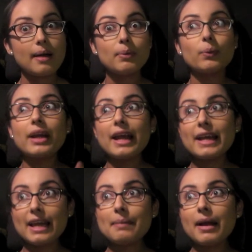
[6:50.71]
but when I
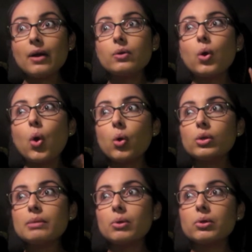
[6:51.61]
came out,
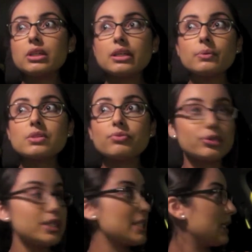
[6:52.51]
holy moly, it was
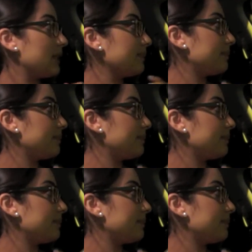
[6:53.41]
freezing.